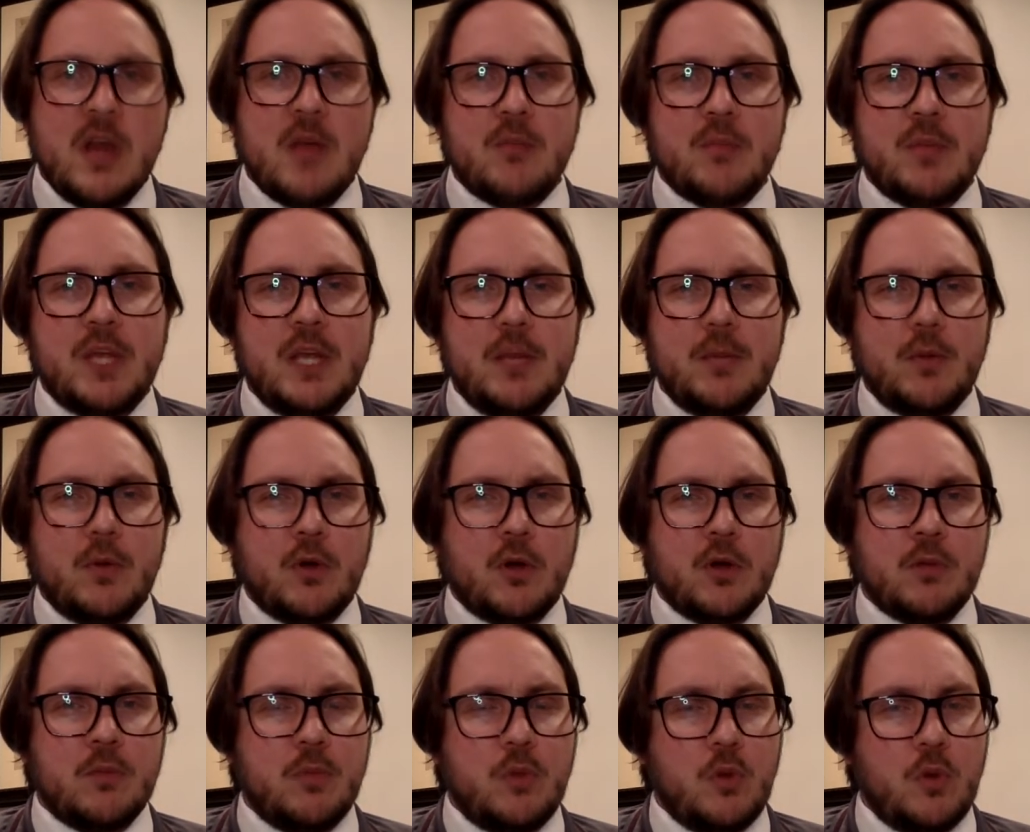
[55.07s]
people are
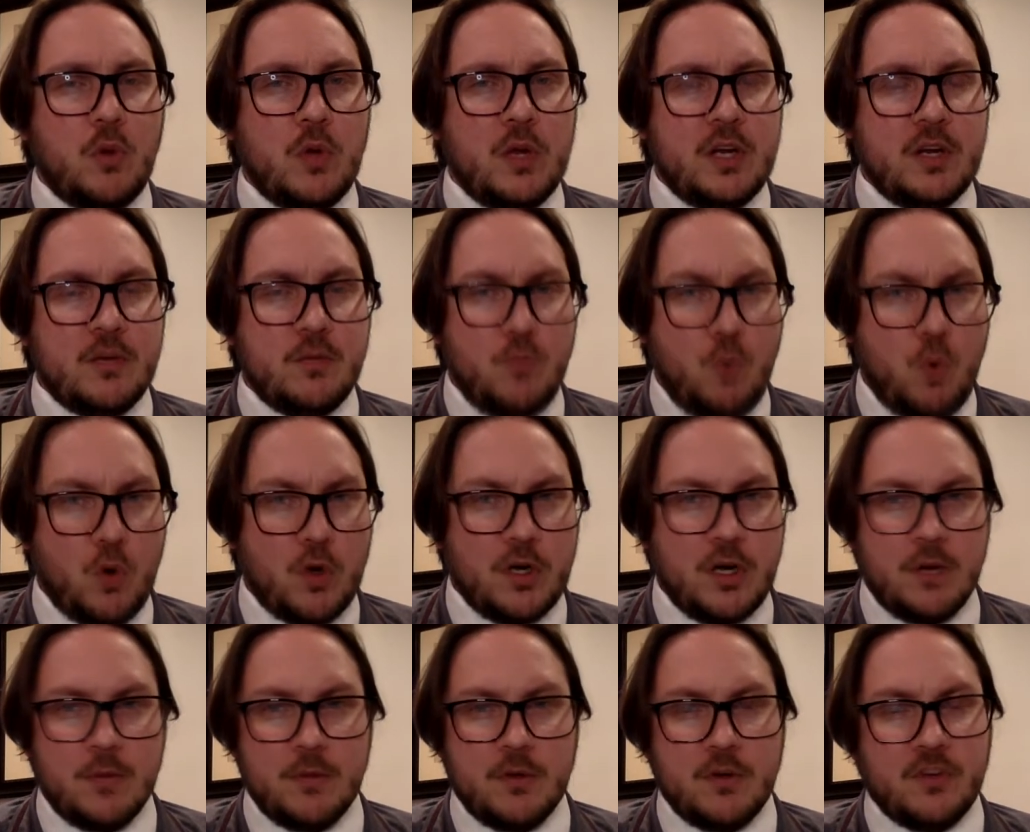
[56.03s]
employed in more
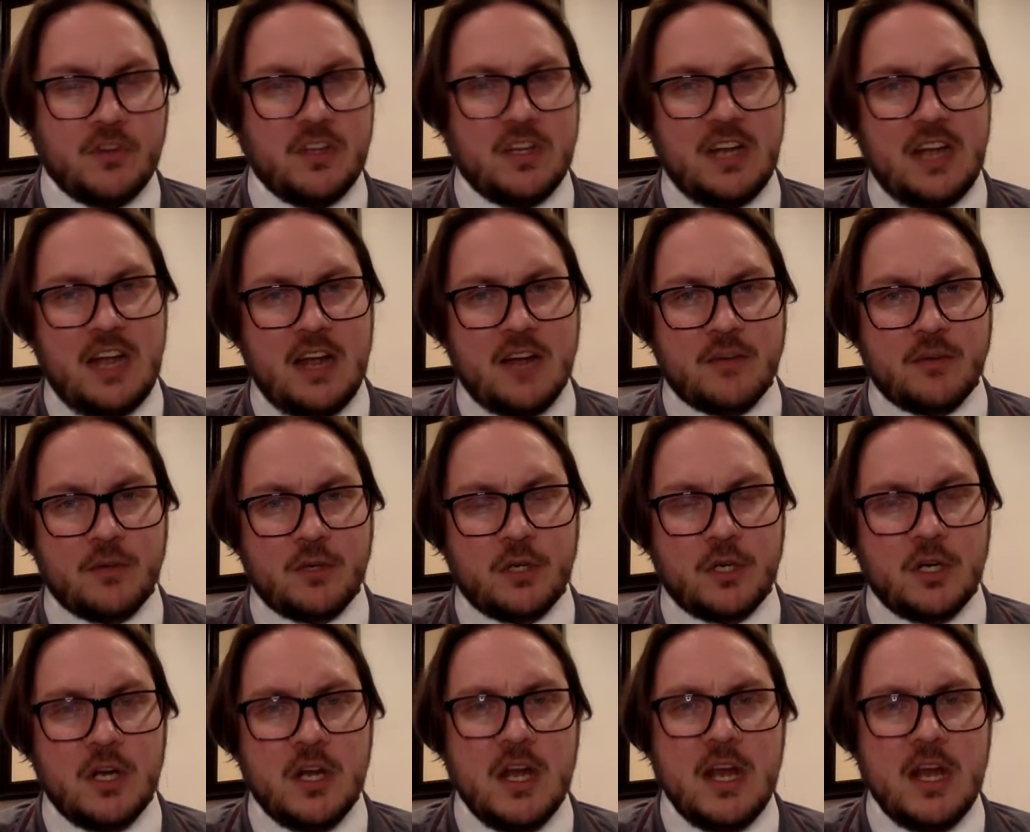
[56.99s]
numbers than ever,